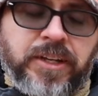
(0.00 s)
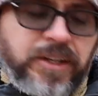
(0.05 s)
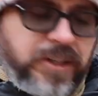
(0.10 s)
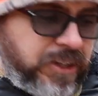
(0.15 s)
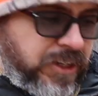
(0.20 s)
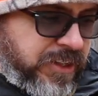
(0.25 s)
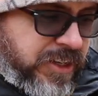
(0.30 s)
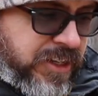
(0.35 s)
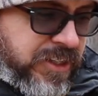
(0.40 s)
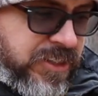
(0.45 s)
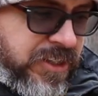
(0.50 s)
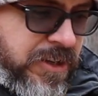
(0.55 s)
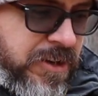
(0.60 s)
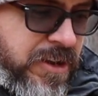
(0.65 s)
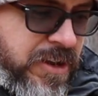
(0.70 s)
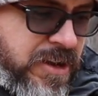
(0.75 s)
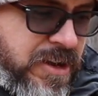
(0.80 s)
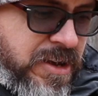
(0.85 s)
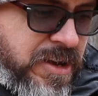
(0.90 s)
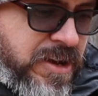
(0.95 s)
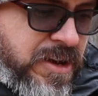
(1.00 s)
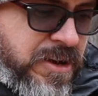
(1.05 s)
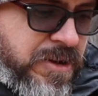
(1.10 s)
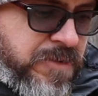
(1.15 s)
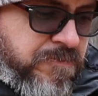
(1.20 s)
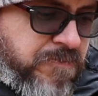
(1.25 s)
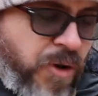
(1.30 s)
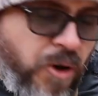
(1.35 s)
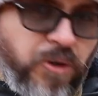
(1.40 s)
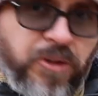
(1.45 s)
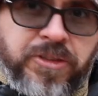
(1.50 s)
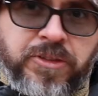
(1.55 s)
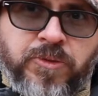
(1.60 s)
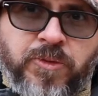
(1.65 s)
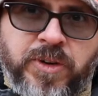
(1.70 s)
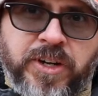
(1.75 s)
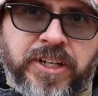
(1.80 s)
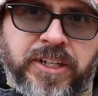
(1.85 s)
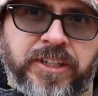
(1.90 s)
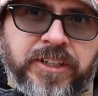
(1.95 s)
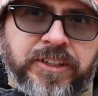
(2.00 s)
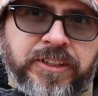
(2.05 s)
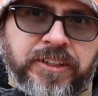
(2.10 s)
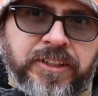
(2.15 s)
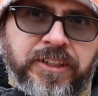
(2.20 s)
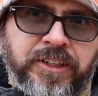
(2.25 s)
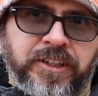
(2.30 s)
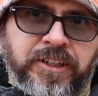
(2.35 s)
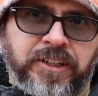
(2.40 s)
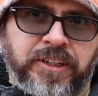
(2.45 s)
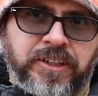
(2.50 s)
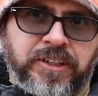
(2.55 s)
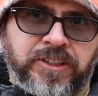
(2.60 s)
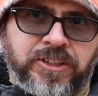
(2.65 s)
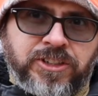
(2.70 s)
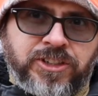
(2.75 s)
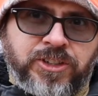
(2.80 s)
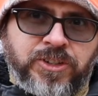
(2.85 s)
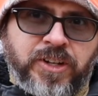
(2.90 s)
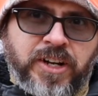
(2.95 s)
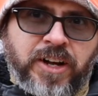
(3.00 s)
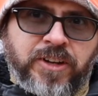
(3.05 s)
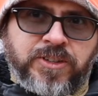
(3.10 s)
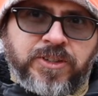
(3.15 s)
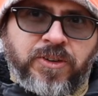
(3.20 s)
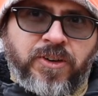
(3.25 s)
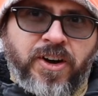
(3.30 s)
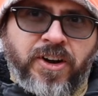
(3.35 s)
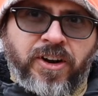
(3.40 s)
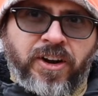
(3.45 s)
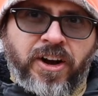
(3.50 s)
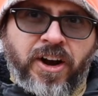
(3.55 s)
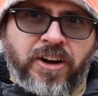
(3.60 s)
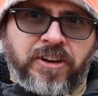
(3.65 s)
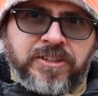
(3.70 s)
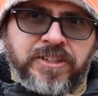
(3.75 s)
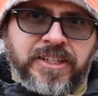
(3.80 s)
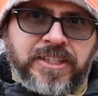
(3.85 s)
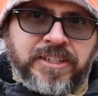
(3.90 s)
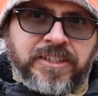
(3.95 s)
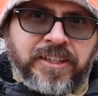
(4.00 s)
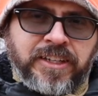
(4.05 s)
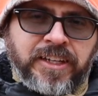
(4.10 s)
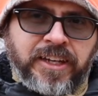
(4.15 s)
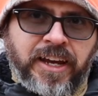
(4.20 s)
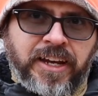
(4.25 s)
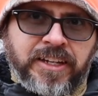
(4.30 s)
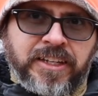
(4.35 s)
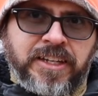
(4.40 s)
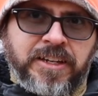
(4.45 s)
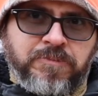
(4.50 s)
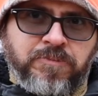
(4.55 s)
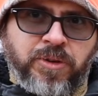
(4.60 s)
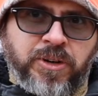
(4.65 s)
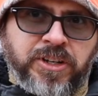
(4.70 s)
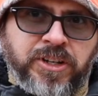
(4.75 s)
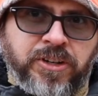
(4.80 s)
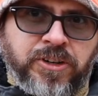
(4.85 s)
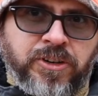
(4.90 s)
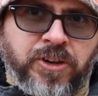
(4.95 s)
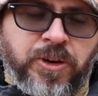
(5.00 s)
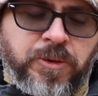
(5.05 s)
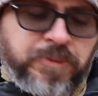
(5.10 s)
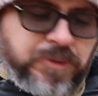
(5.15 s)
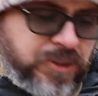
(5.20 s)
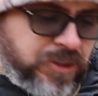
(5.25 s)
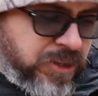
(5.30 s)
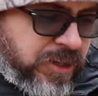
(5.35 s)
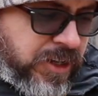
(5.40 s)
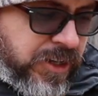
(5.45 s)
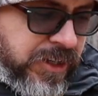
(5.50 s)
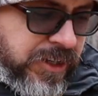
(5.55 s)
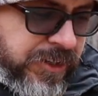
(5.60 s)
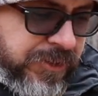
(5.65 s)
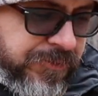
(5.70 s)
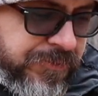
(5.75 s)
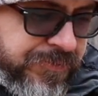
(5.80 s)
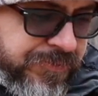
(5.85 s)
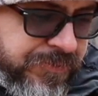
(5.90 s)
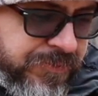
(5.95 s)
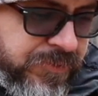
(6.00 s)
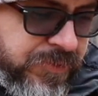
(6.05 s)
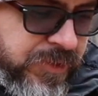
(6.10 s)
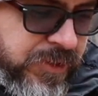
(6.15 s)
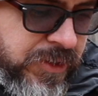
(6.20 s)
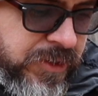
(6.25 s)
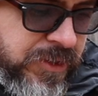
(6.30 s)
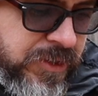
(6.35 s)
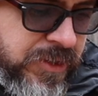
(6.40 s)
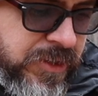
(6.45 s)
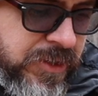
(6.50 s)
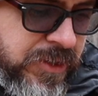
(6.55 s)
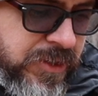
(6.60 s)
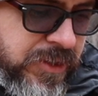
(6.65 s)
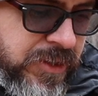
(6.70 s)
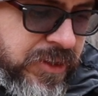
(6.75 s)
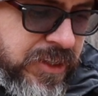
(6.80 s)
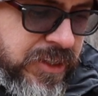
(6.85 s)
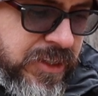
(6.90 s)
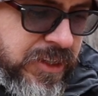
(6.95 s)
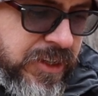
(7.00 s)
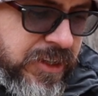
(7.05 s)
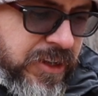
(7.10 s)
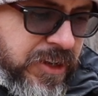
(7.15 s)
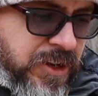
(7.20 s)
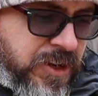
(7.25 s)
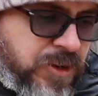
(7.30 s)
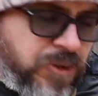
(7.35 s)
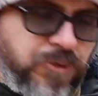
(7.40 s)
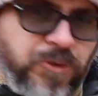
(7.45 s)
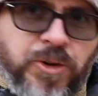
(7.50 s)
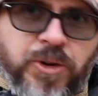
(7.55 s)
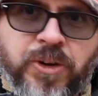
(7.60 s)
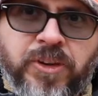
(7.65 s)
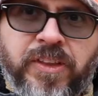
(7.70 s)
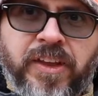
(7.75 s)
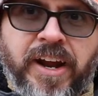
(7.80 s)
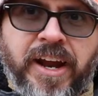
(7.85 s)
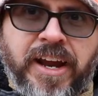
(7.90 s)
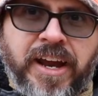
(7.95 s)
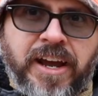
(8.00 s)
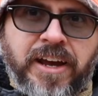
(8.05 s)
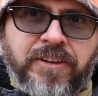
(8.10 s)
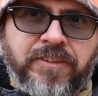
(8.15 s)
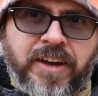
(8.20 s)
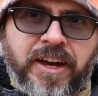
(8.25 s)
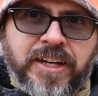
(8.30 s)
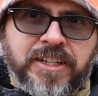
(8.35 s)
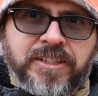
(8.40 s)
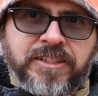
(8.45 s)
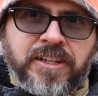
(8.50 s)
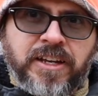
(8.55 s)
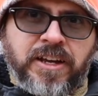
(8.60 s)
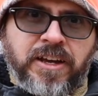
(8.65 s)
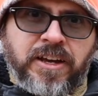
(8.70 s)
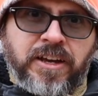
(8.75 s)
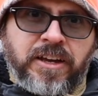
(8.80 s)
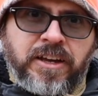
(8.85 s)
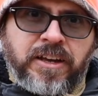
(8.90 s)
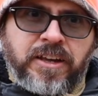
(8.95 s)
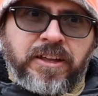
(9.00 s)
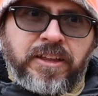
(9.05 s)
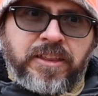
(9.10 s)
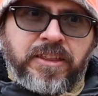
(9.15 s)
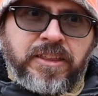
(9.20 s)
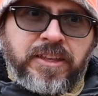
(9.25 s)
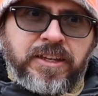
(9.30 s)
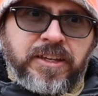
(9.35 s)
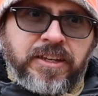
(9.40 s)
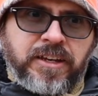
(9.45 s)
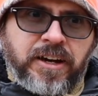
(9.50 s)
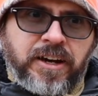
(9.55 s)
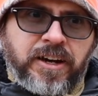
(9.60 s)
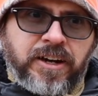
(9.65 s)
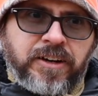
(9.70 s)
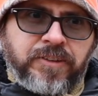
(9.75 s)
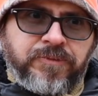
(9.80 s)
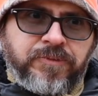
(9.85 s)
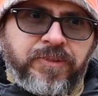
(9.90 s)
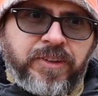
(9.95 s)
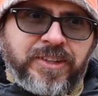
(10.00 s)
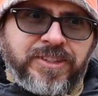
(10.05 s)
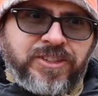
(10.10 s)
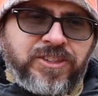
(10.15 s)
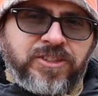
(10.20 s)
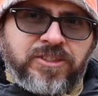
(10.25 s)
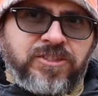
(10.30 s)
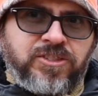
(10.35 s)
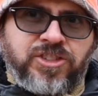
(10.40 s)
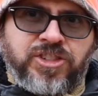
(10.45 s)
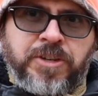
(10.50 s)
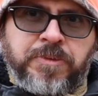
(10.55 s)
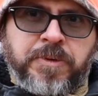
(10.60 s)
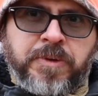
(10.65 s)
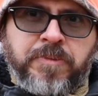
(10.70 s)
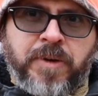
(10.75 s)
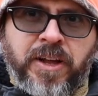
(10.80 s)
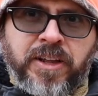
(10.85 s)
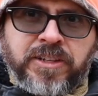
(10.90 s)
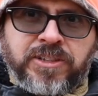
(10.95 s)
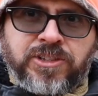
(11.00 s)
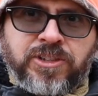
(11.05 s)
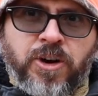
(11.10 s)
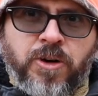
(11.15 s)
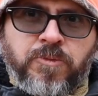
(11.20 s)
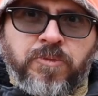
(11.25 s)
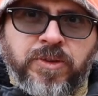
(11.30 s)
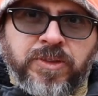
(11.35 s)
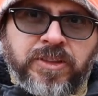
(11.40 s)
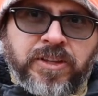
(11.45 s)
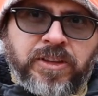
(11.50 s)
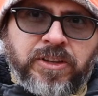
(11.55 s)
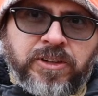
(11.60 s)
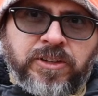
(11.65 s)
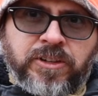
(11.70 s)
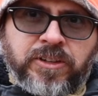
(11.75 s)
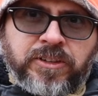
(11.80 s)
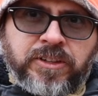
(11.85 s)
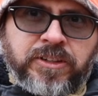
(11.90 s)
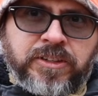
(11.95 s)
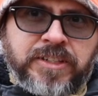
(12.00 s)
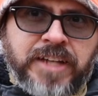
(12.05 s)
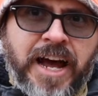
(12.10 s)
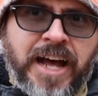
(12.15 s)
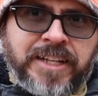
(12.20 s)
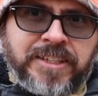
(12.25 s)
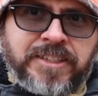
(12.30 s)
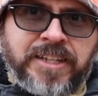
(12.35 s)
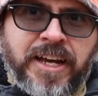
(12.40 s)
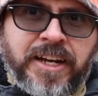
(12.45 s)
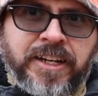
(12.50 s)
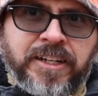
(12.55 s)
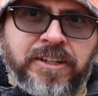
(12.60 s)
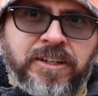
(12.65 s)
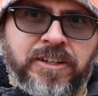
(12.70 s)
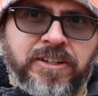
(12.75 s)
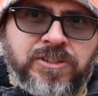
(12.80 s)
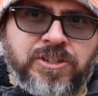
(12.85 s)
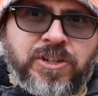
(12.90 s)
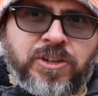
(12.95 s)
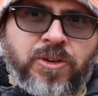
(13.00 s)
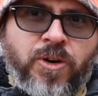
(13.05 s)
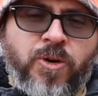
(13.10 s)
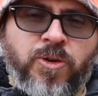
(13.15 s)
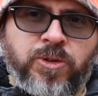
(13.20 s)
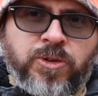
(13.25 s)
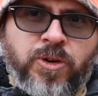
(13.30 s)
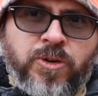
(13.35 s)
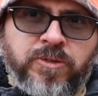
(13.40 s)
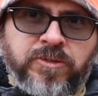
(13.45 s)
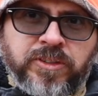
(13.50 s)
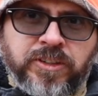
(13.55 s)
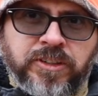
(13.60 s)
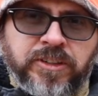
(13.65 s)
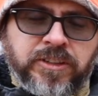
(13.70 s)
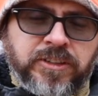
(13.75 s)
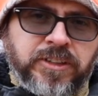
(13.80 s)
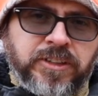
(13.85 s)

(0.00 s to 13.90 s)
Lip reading: And like I said, both will shoot out to 100 yards easily and keep pretty good groups. The Ruger that I have has the cheap Cabela scope with the little dots on it, so you can hold over,